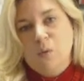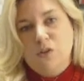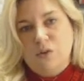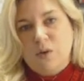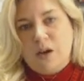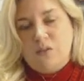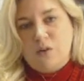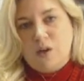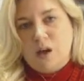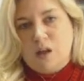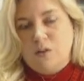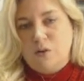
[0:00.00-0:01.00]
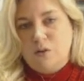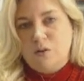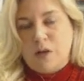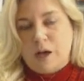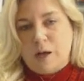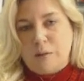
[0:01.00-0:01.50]
do have a
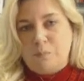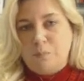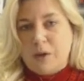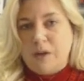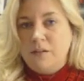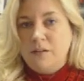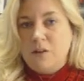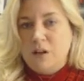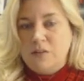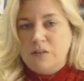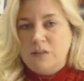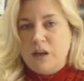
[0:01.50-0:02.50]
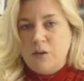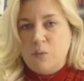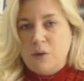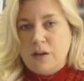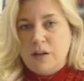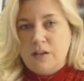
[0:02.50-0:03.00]
little button on the side,
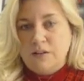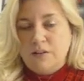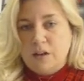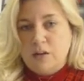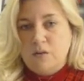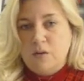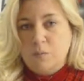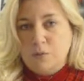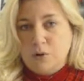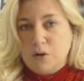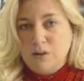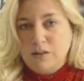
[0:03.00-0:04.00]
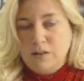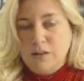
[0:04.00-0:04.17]
right-hand side of our blog